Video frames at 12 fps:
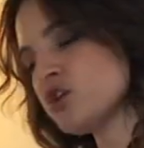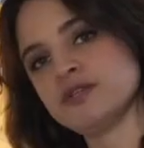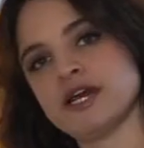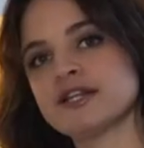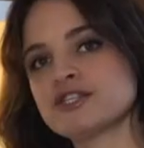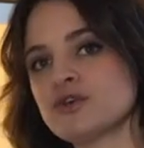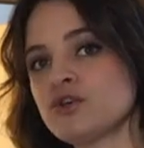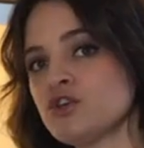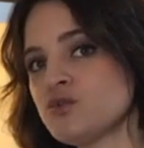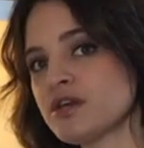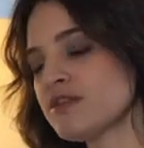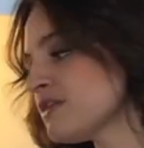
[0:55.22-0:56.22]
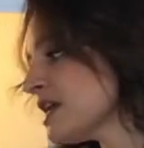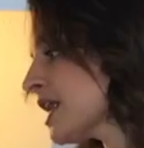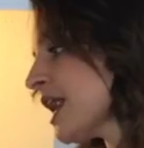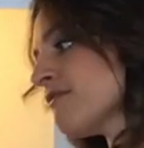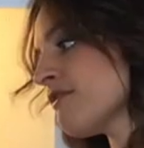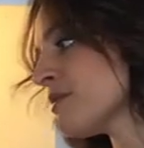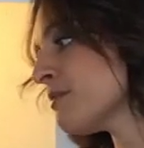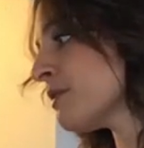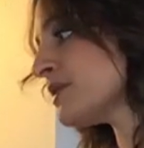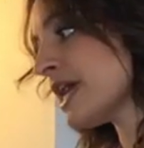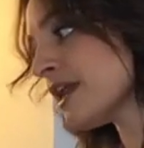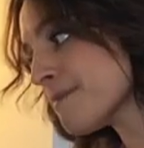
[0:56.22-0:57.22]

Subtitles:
utensil you can think of, from a potato